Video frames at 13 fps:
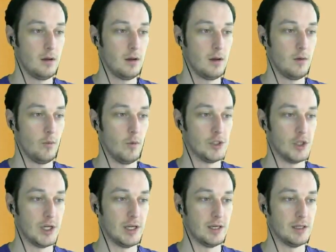which
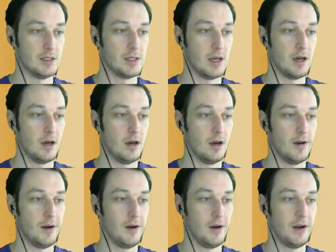is
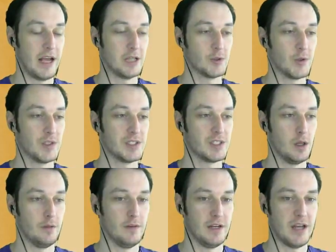an Adrian
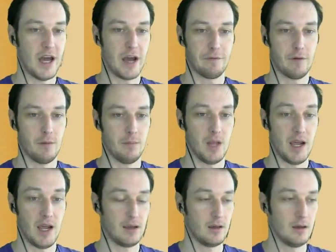Sullivan deck from
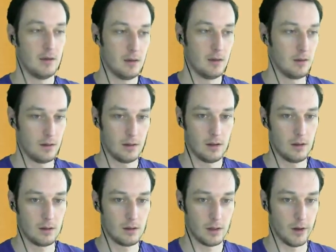like,
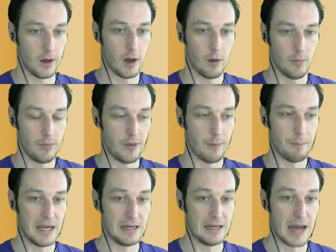you know, the
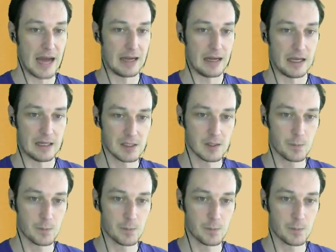mid-90s.